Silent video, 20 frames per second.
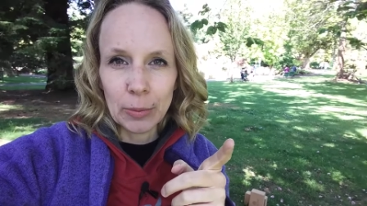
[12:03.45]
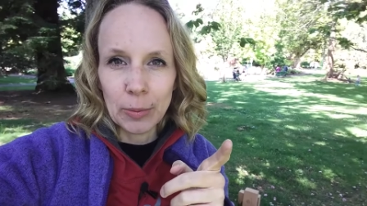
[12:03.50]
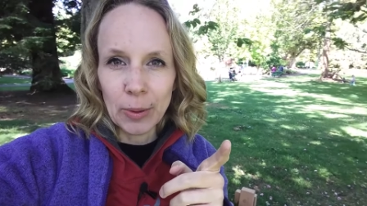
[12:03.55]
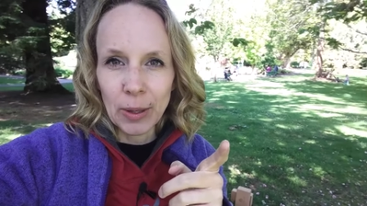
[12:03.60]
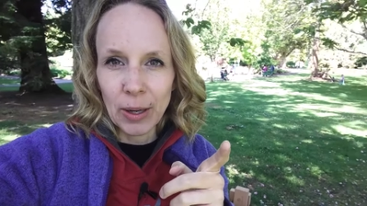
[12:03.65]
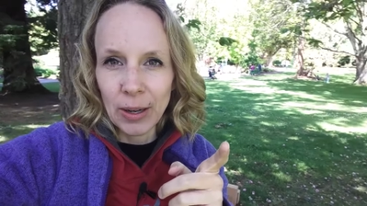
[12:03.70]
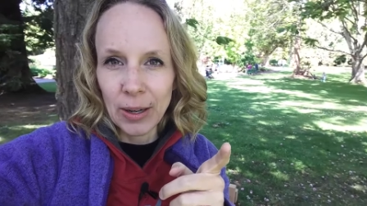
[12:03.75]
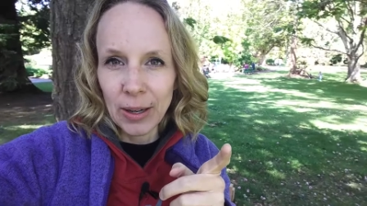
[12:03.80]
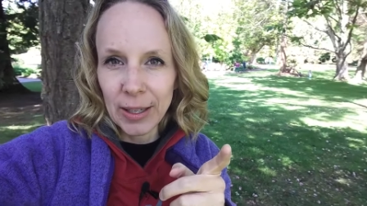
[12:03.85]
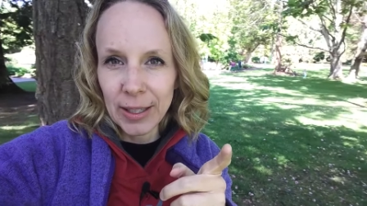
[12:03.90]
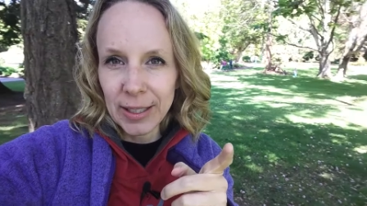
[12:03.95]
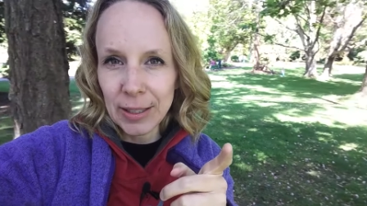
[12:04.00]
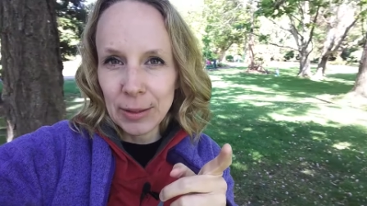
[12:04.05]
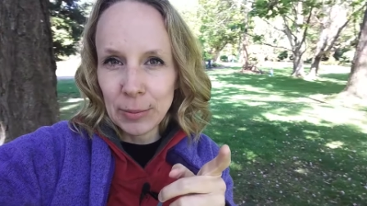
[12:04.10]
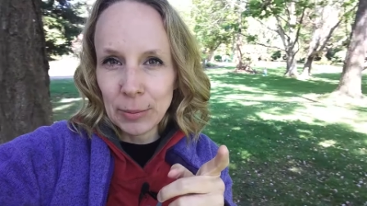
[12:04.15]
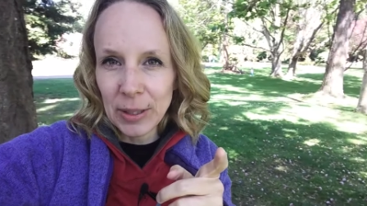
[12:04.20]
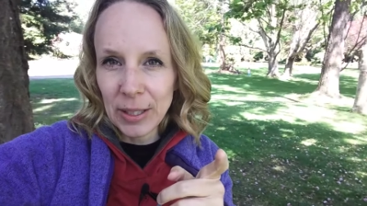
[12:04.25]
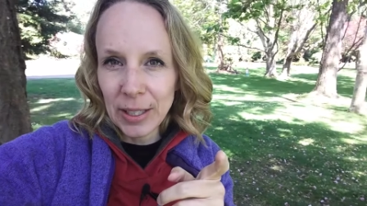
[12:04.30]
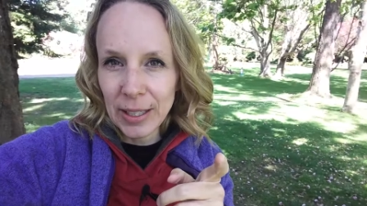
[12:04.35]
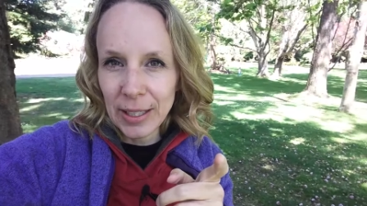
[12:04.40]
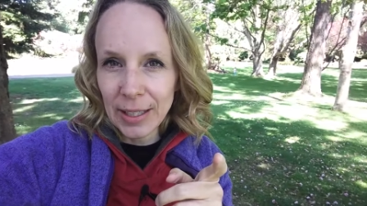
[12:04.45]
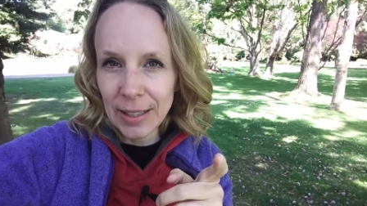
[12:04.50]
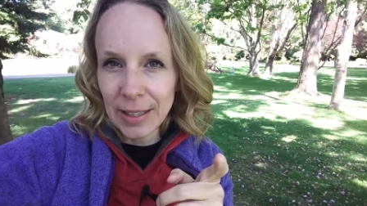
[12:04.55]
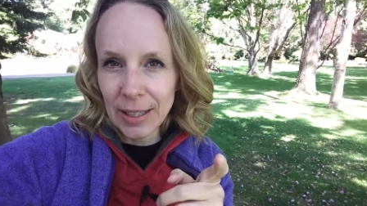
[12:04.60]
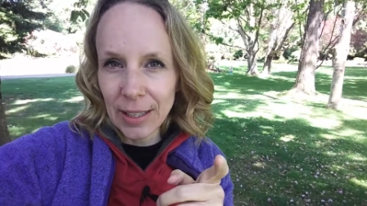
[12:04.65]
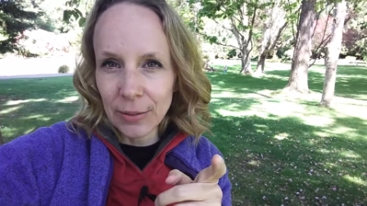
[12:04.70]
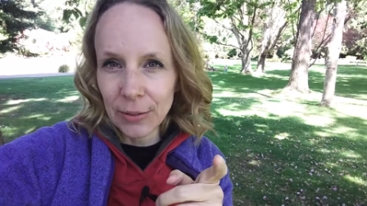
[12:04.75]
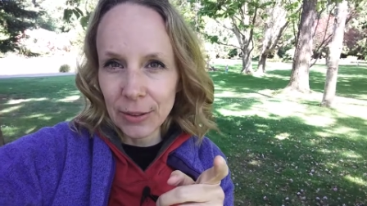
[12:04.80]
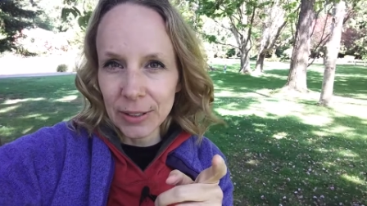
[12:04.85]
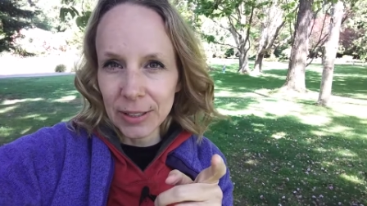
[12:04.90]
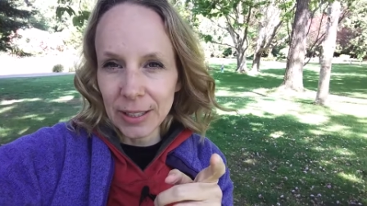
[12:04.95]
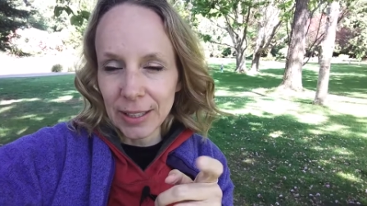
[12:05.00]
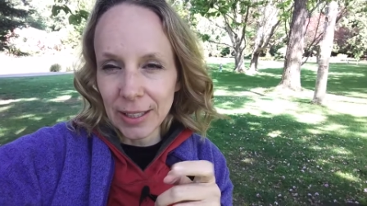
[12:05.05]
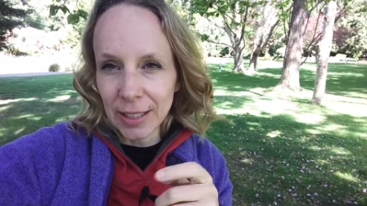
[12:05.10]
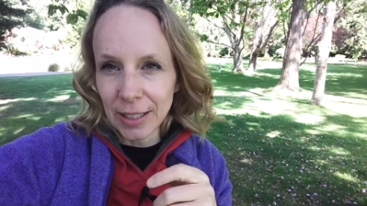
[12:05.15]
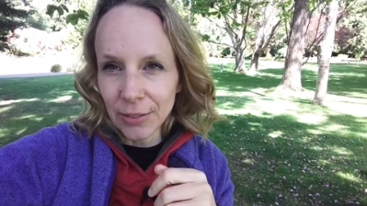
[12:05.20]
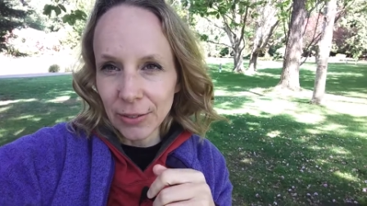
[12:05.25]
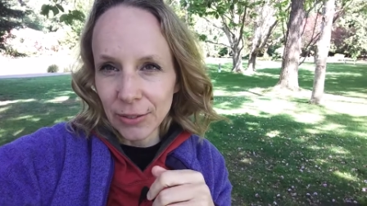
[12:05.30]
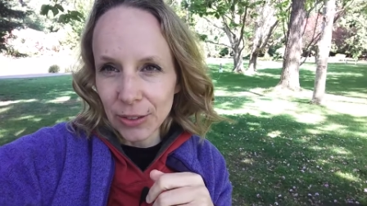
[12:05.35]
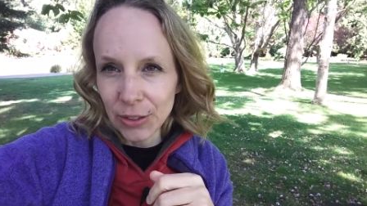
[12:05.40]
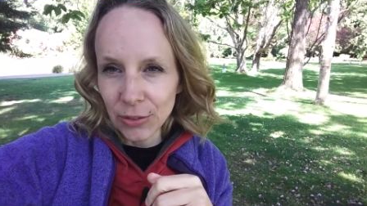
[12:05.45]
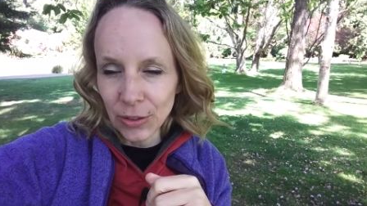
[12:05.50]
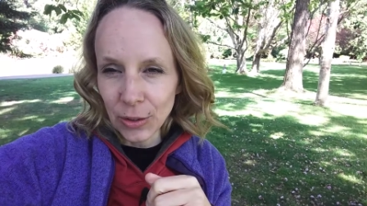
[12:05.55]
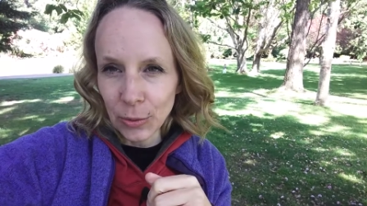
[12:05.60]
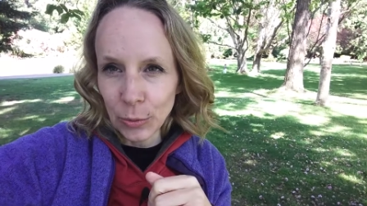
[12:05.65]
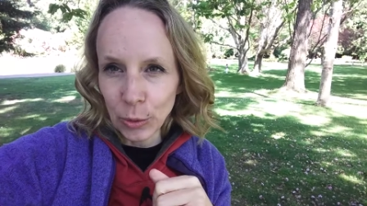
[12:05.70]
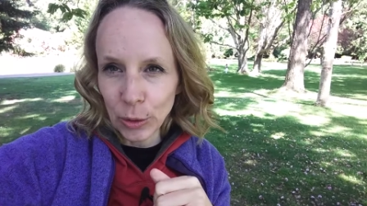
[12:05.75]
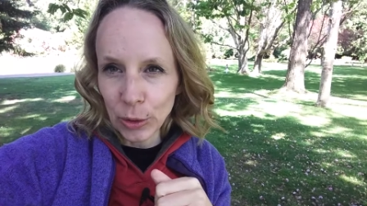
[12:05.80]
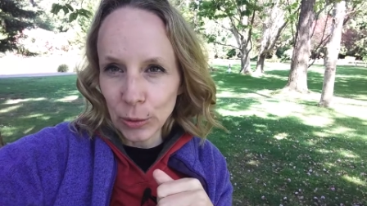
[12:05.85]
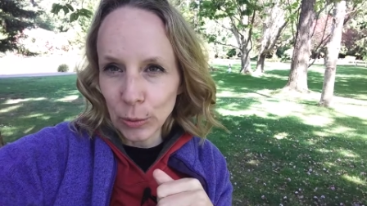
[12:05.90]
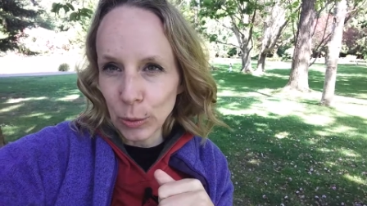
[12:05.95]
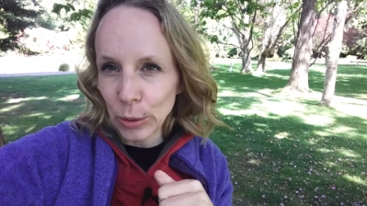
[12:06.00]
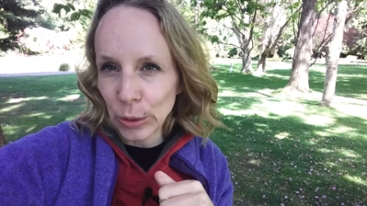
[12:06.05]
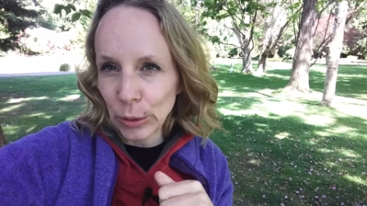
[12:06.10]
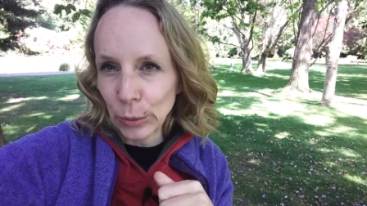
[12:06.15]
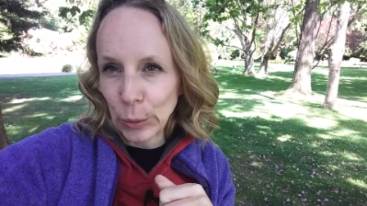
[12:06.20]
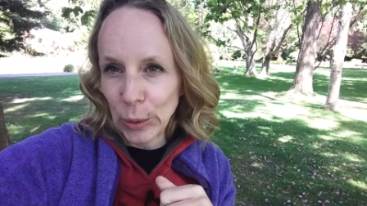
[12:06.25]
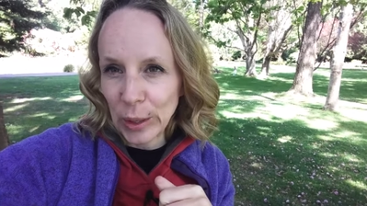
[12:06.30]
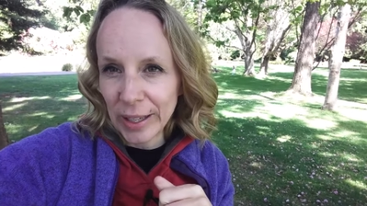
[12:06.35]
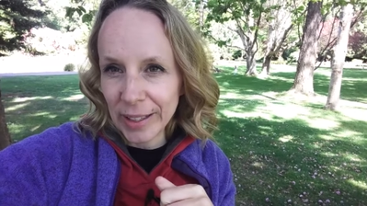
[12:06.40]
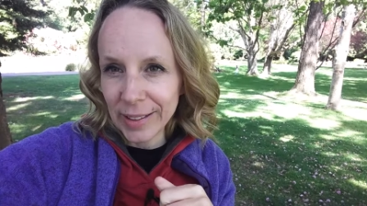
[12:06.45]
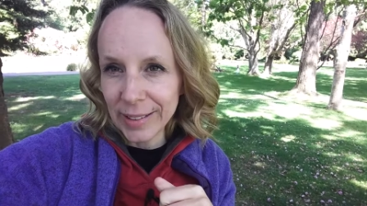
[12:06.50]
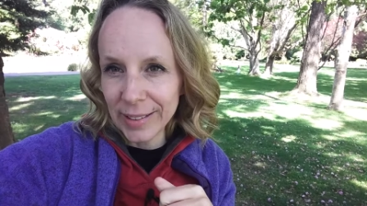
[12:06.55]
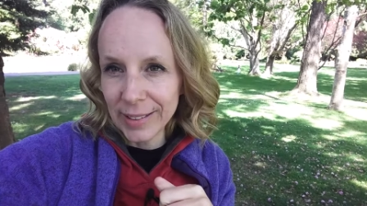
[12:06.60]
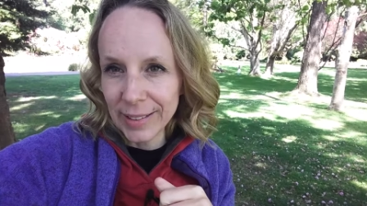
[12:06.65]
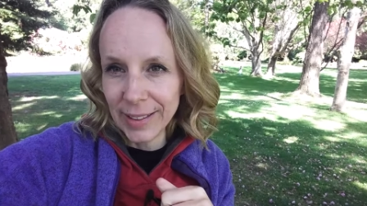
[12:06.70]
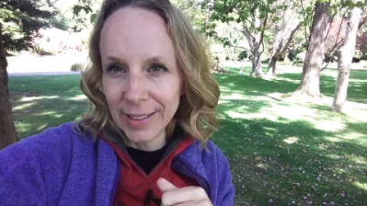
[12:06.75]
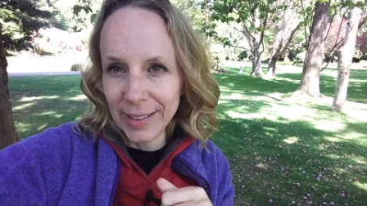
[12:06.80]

behind me that was a gift from World War I.